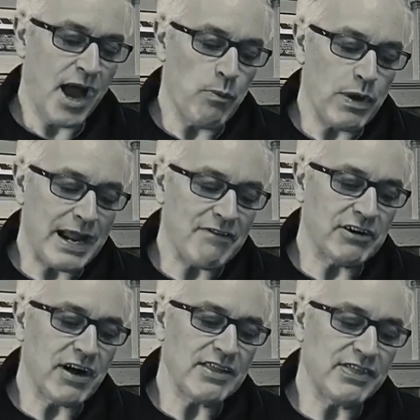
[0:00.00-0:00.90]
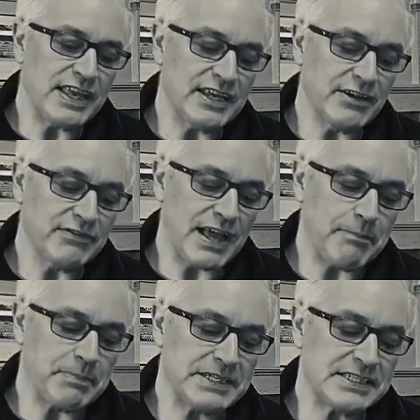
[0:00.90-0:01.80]
And whenever I think of
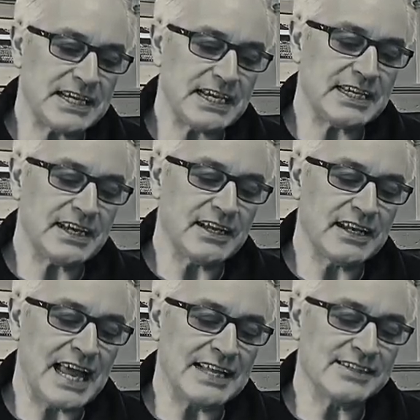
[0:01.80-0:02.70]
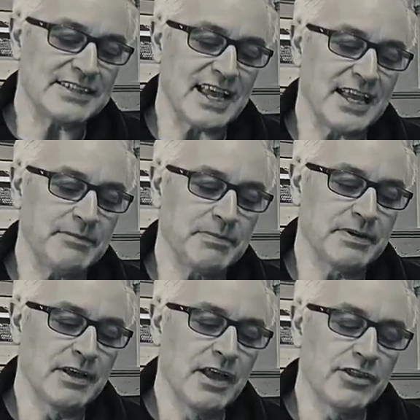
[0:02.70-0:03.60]
that particular landscape,
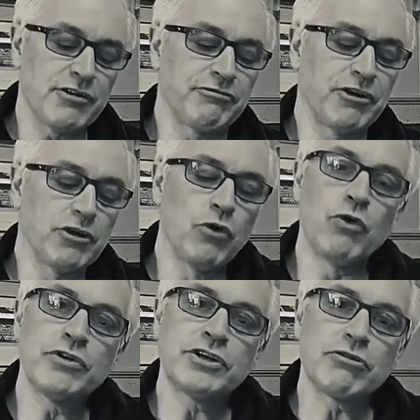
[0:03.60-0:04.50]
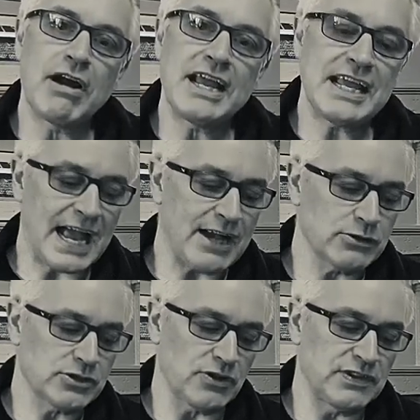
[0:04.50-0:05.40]
the forlorn grey
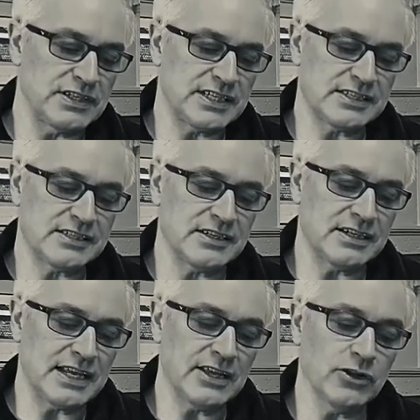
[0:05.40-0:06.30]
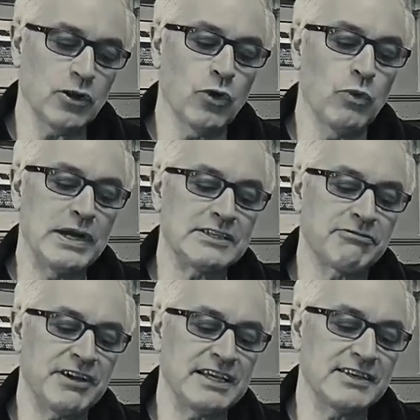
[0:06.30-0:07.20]
house on the distant hill always
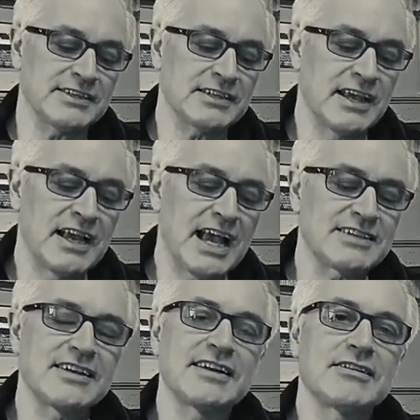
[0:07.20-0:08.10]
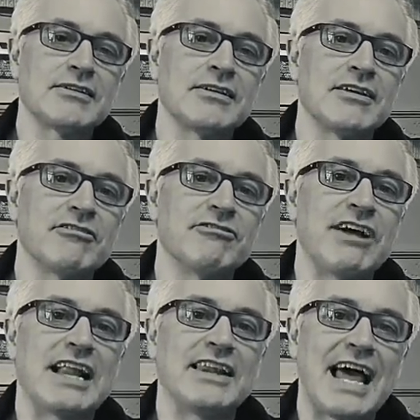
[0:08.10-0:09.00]
figures as a little
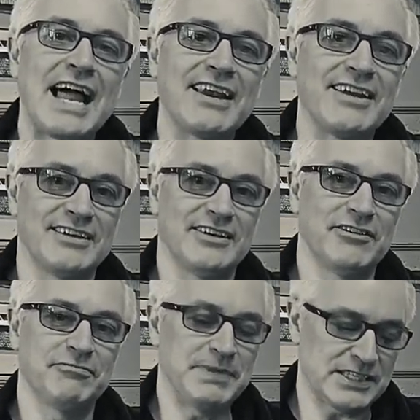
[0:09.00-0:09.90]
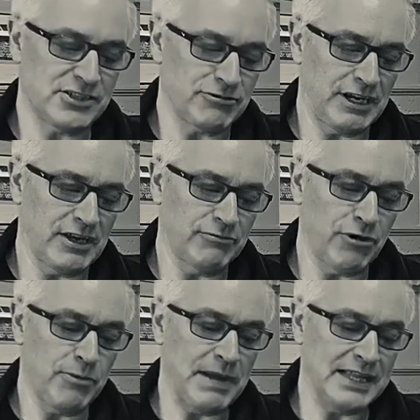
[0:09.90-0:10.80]
Valhalla of mystery and
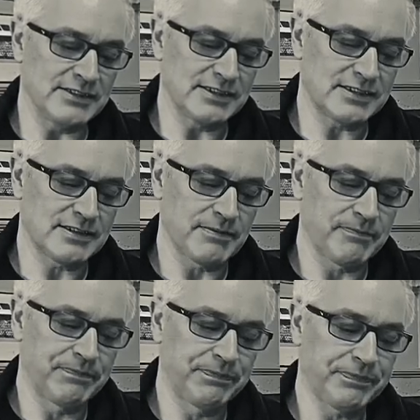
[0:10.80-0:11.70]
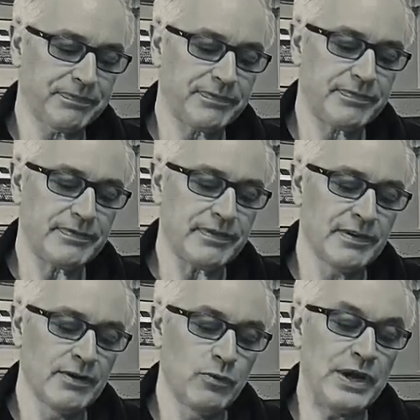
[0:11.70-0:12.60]
romance.
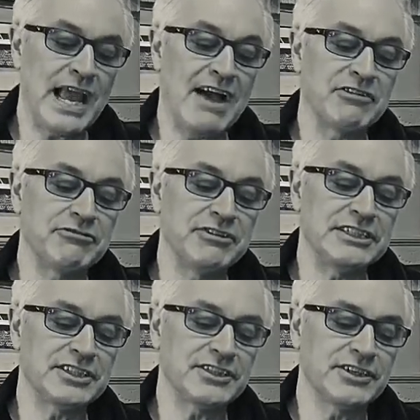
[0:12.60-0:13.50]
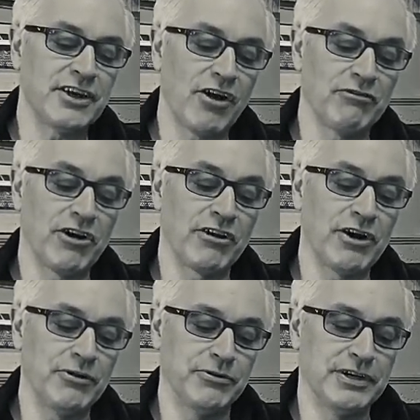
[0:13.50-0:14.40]
We have a vision of our
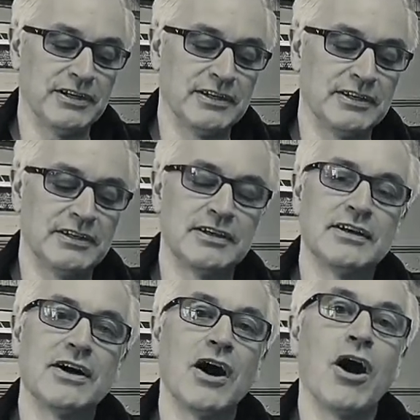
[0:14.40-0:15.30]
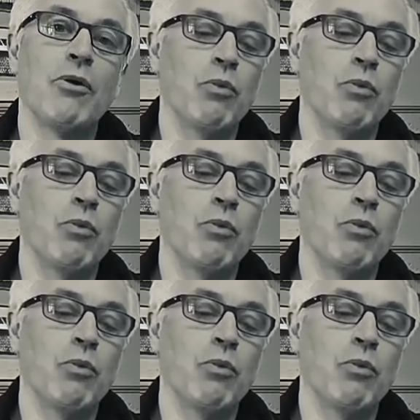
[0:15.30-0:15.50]
own. Ah,